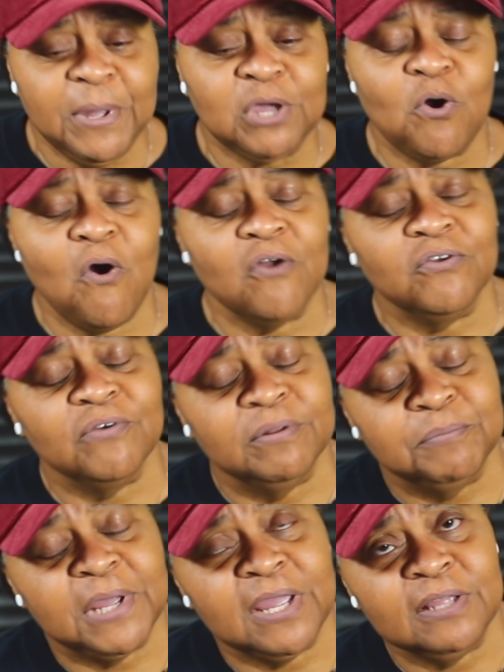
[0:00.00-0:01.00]
be
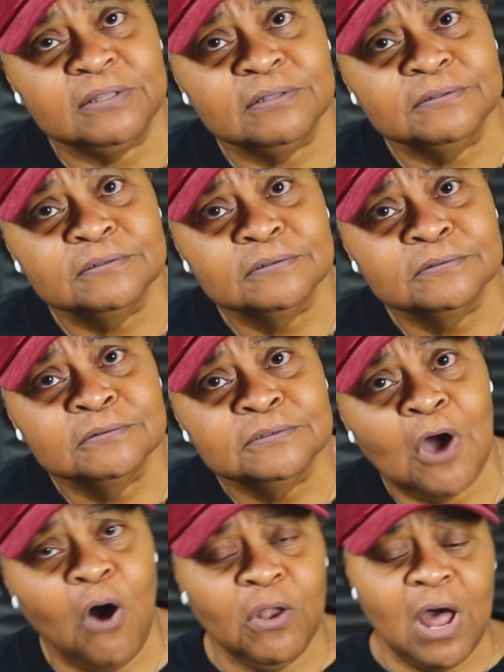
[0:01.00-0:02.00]
cornering me.
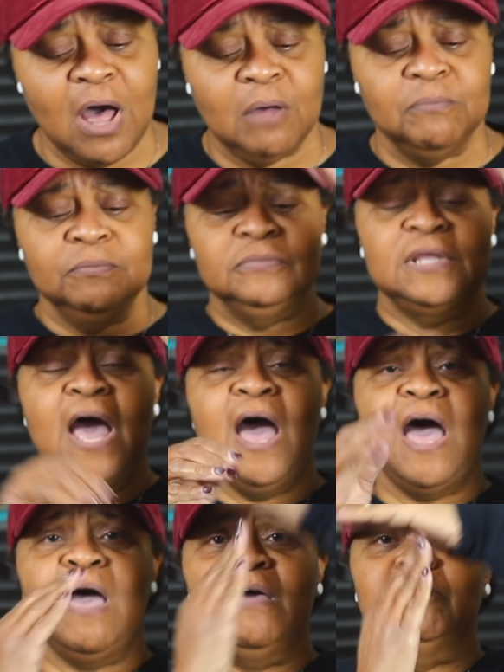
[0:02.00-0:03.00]
Hold up.
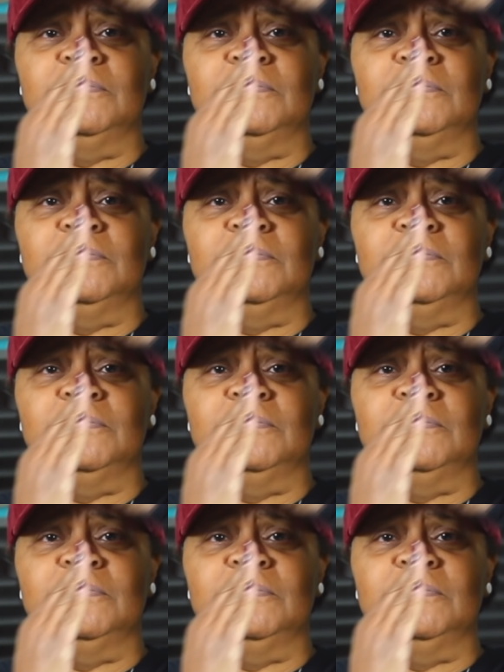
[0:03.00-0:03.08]
Time.